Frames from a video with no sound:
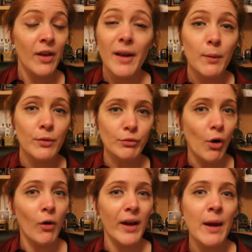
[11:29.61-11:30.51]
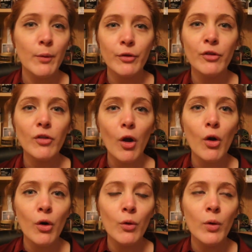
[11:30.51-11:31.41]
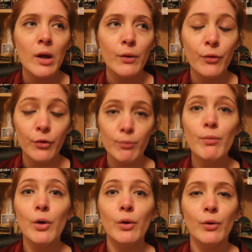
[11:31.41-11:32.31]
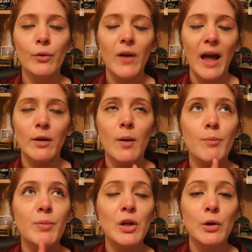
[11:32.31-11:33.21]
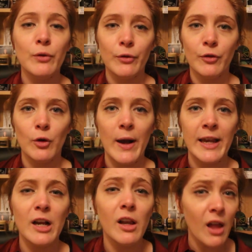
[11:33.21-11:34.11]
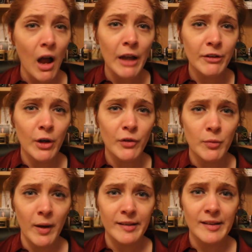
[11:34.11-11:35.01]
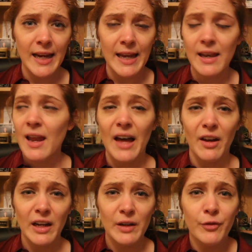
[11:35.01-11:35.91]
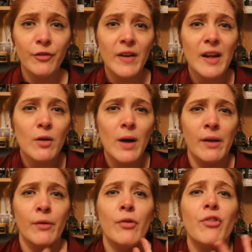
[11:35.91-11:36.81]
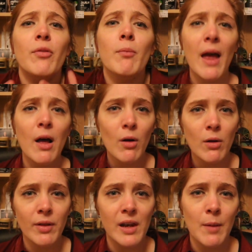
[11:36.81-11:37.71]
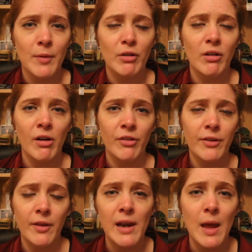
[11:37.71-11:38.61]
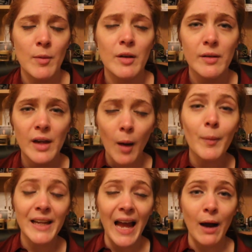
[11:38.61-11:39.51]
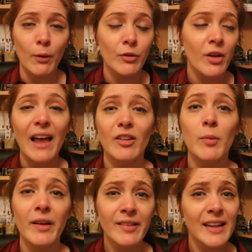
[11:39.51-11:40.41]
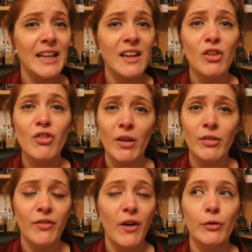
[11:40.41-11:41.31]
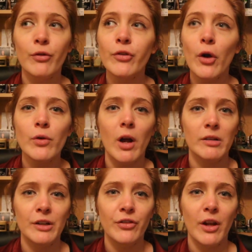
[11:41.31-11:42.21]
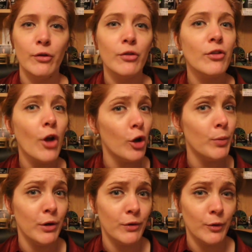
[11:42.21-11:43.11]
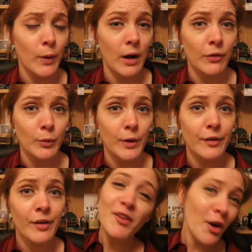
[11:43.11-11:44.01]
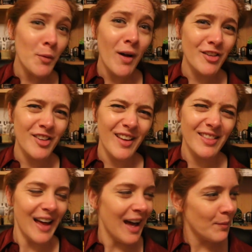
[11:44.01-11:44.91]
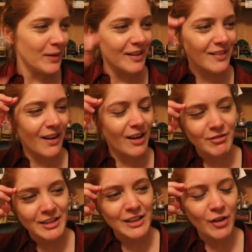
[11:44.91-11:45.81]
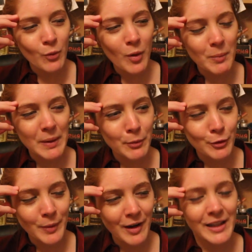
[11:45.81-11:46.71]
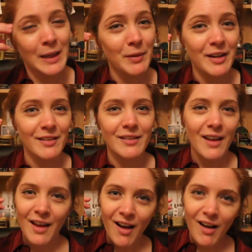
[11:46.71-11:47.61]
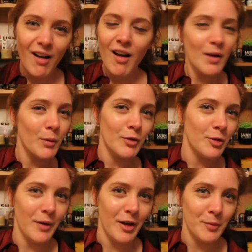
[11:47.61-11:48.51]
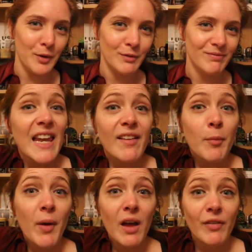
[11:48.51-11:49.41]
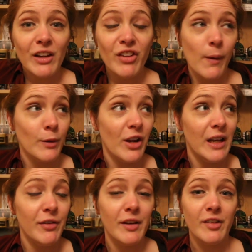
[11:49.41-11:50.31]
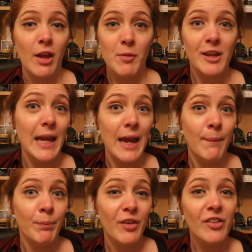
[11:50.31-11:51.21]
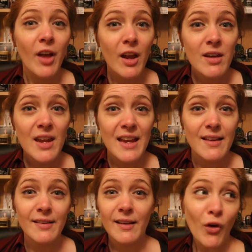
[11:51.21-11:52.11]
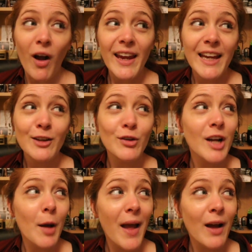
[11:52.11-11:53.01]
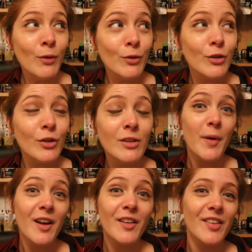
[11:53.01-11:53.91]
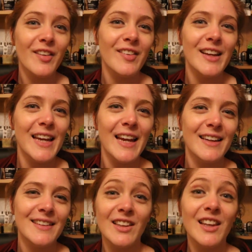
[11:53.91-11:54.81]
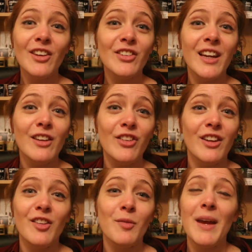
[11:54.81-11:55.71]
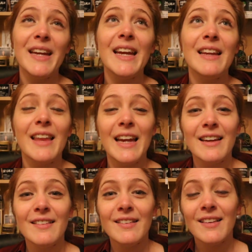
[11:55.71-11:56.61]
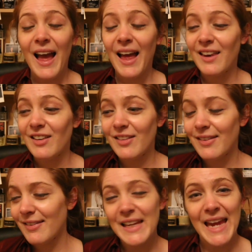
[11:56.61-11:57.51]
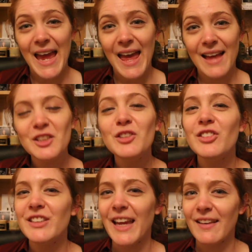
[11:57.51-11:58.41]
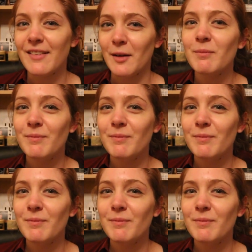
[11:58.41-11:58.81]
But I was wrong. It was so smooth and beautiful, and it glided over my skin, and I could feel and smell the lemongrass and the lemon coming out, and my skin just felt so nourished and so beautiful afterwards. I don't know why I just said that, because I really don't want people to buy any, because I want to buy them all. It is the perfect shower jelly for this time of the year. The sun is trying to come out, birds are singing, the Lush kitchen's making things, and yeah, you should get some.